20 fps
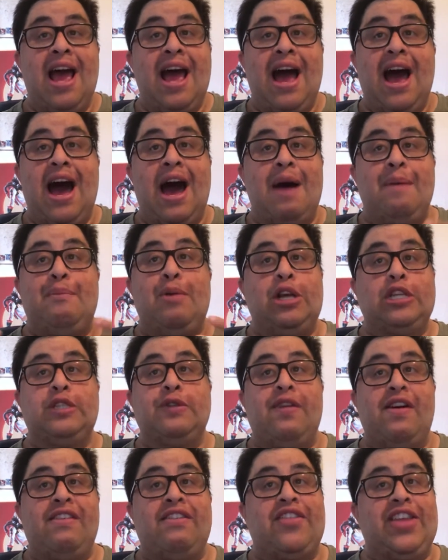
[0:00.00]
Um,
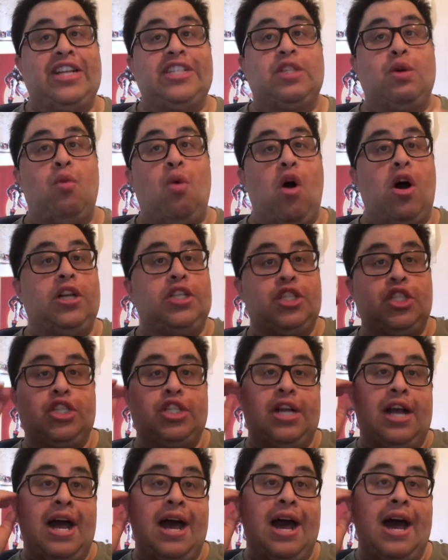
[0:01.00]
personal favorite things to watch,
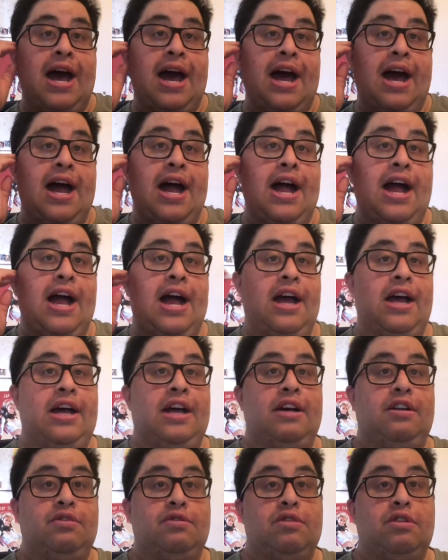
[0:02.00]

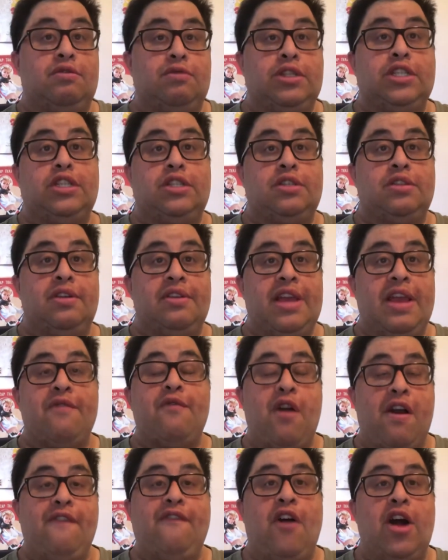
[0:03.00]
uh, which if
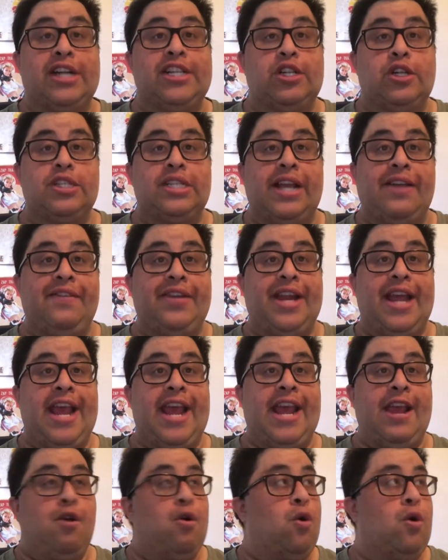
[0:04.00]
I find it on
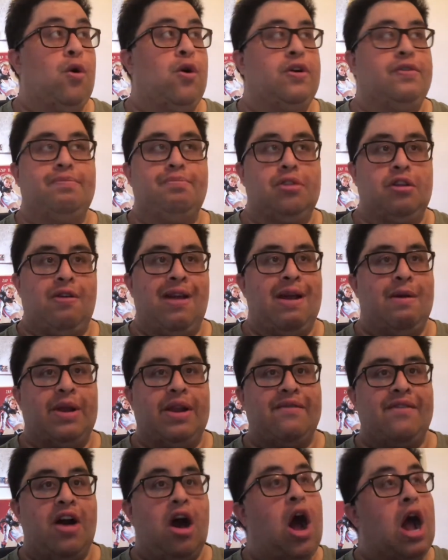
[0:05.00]
DVD or Blu-ray or
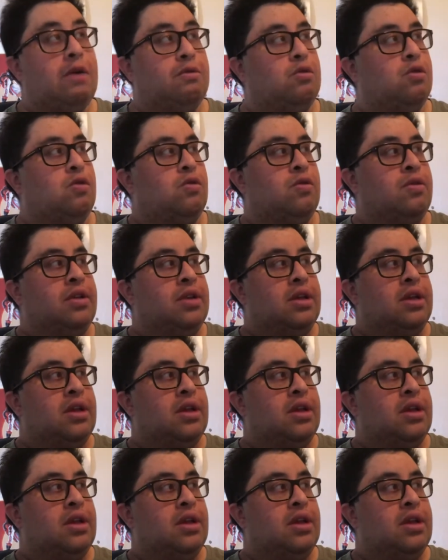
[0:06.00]
whatever, I will